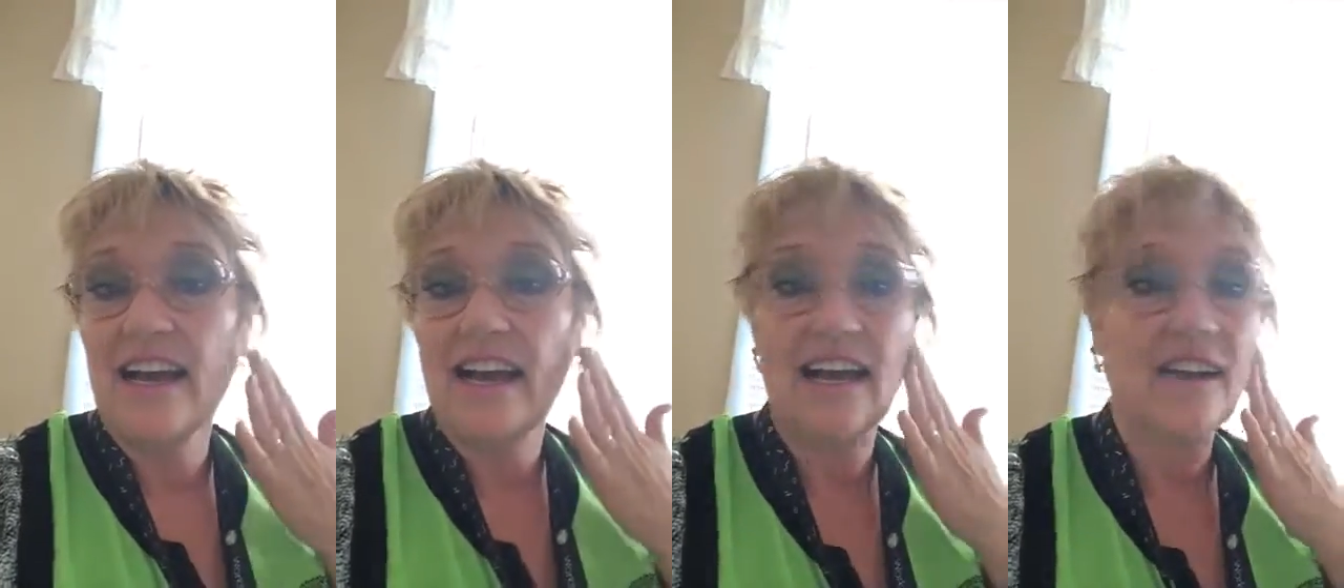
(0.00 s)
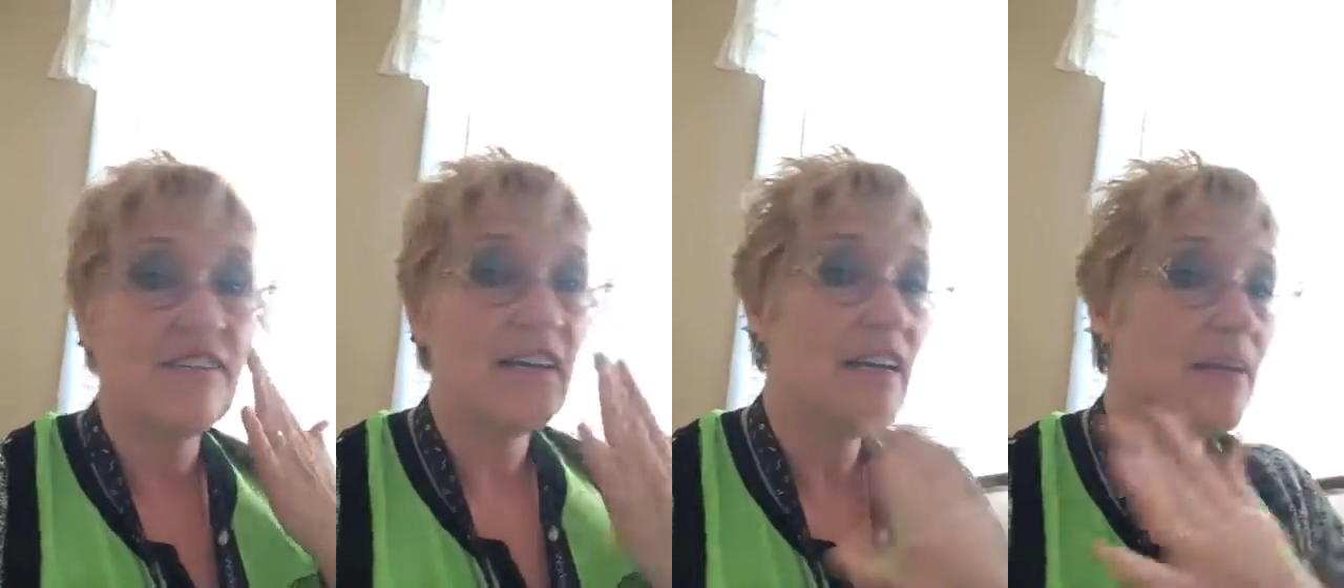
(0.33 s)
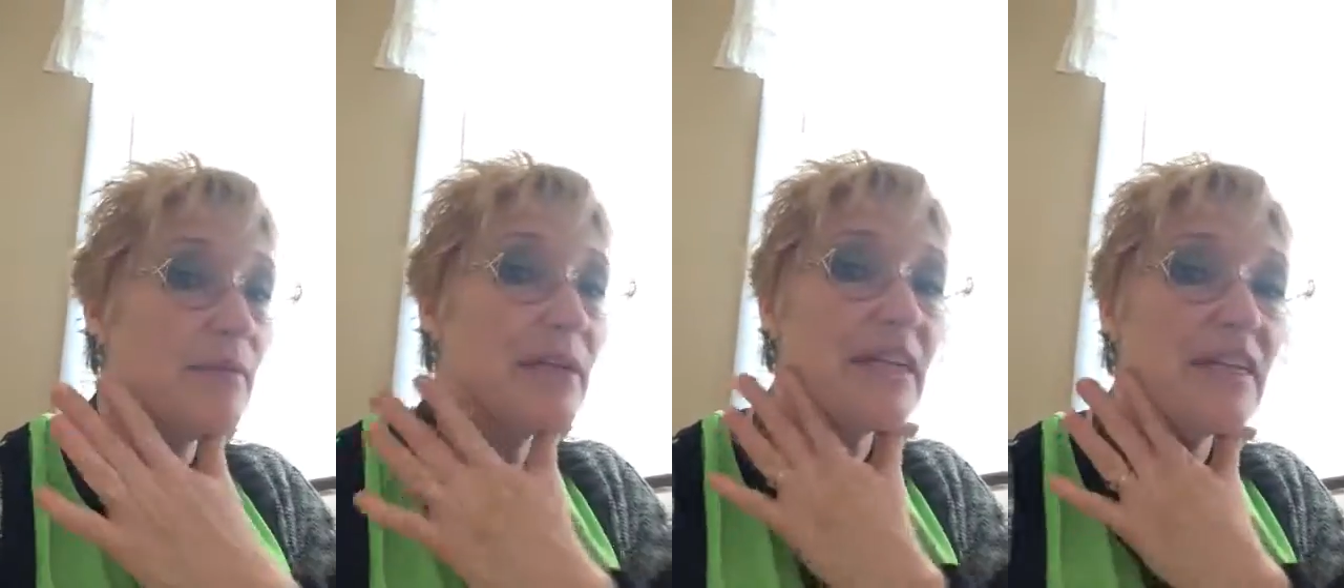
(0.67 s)
have
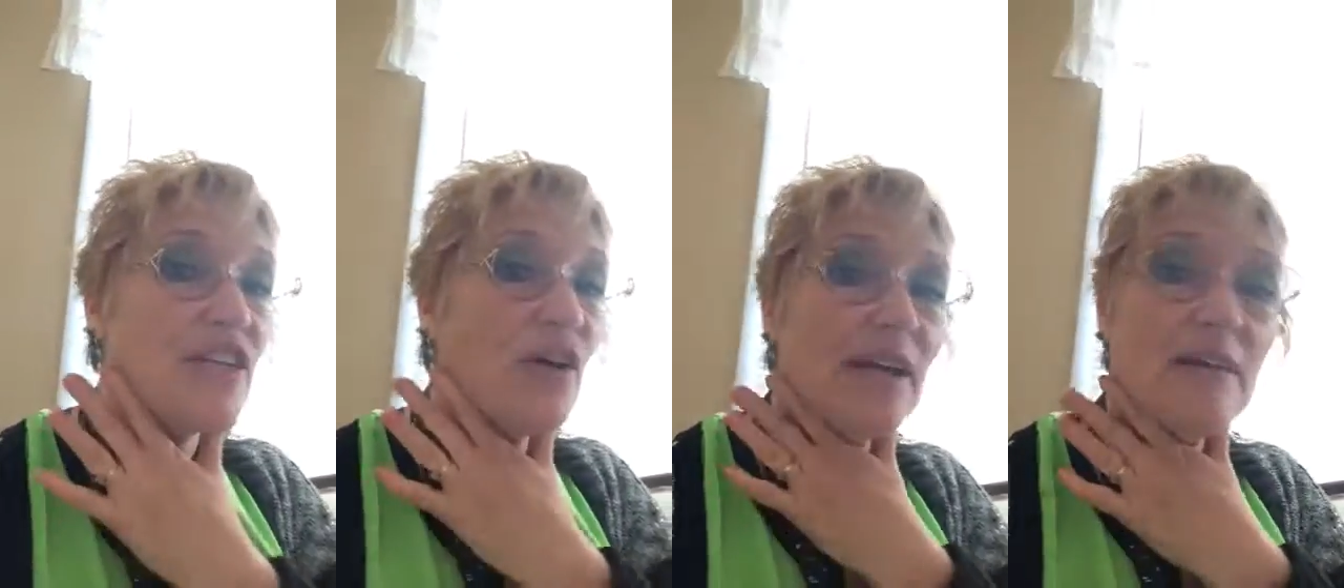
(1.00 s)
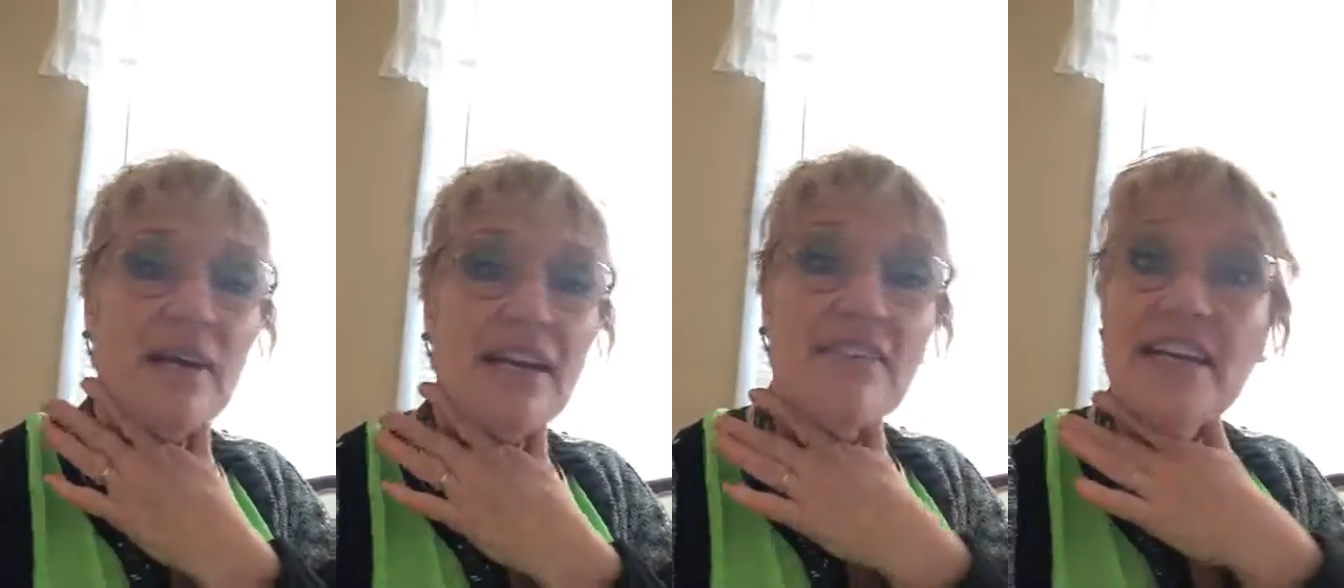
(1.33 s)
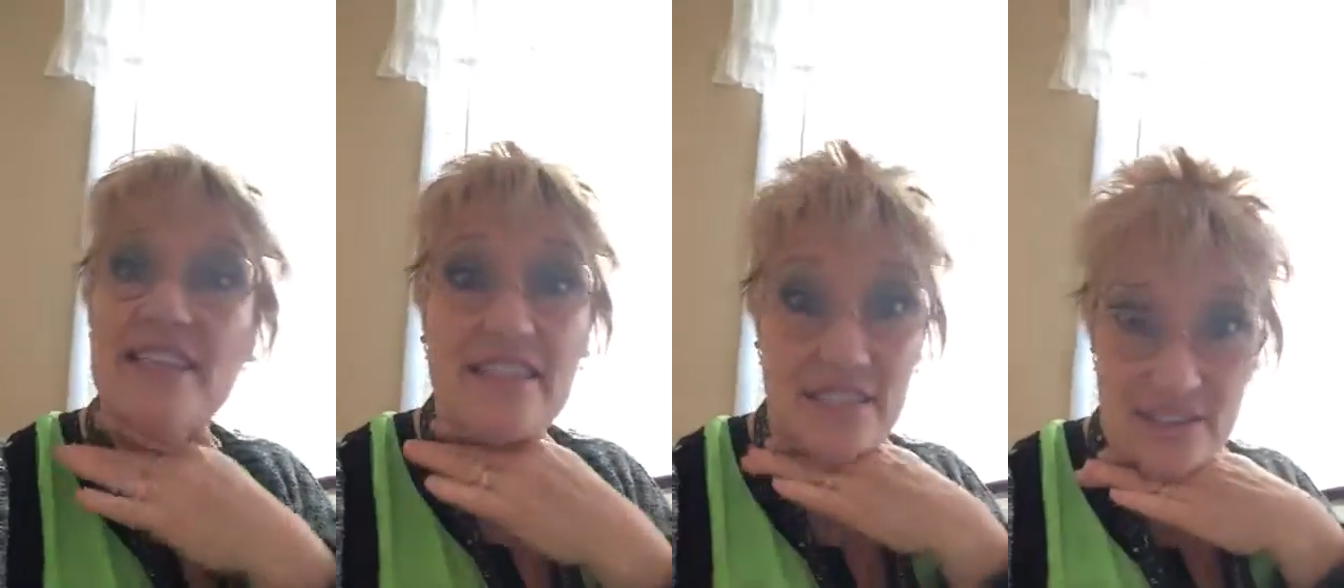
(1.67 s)
been showing my
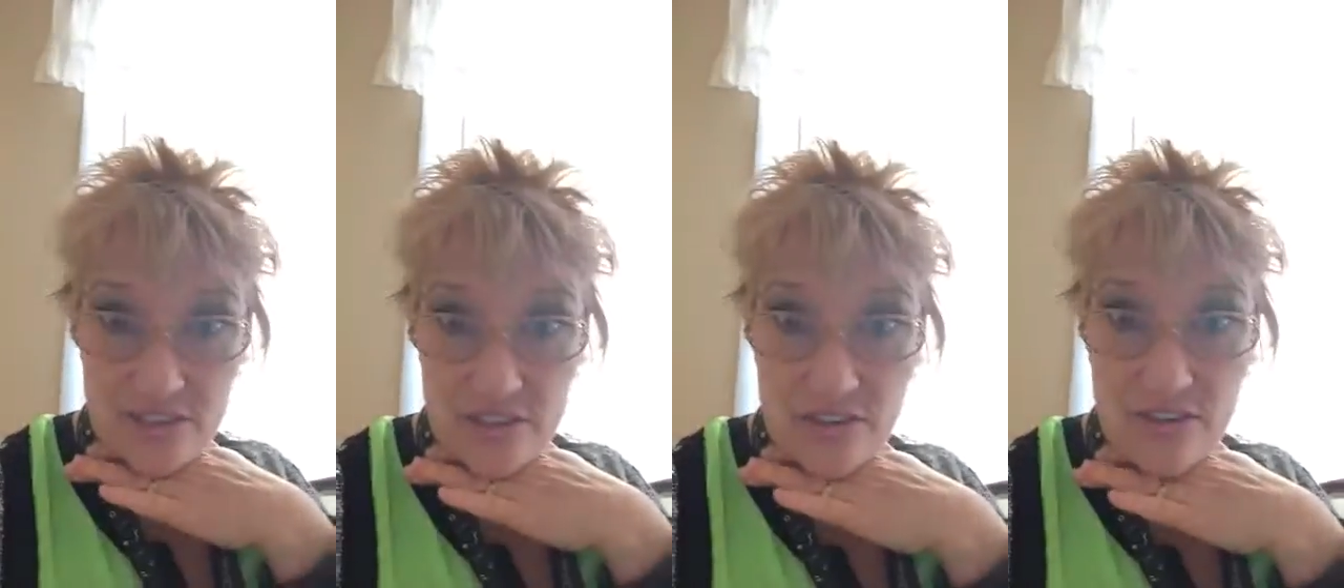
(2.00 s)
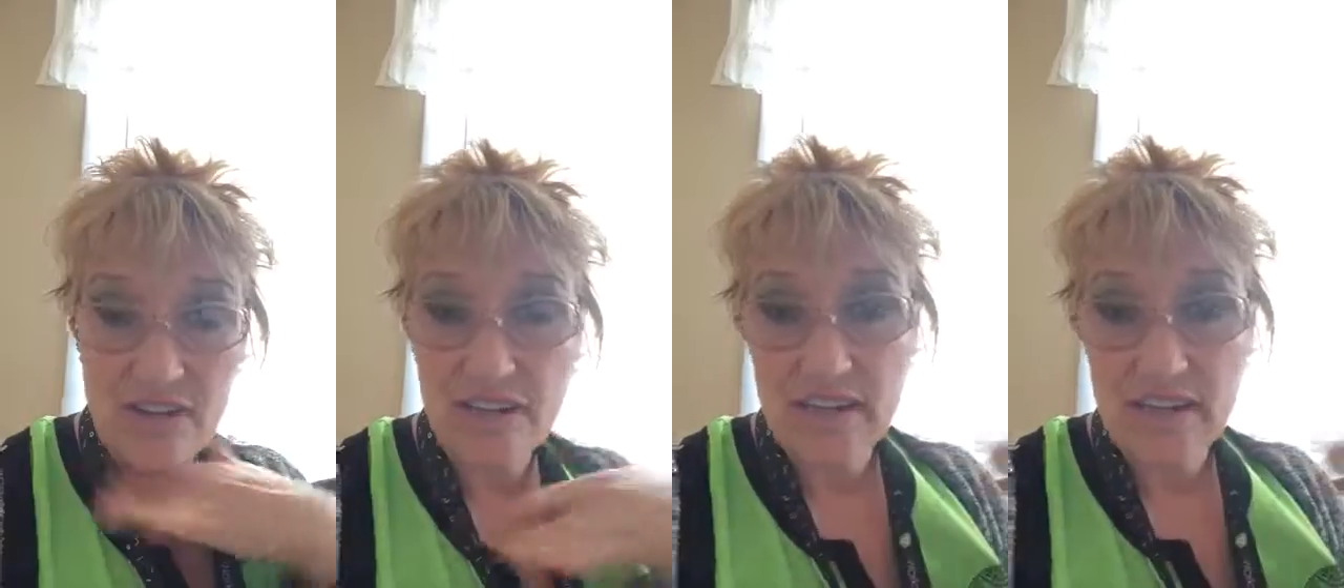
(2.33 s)
face to you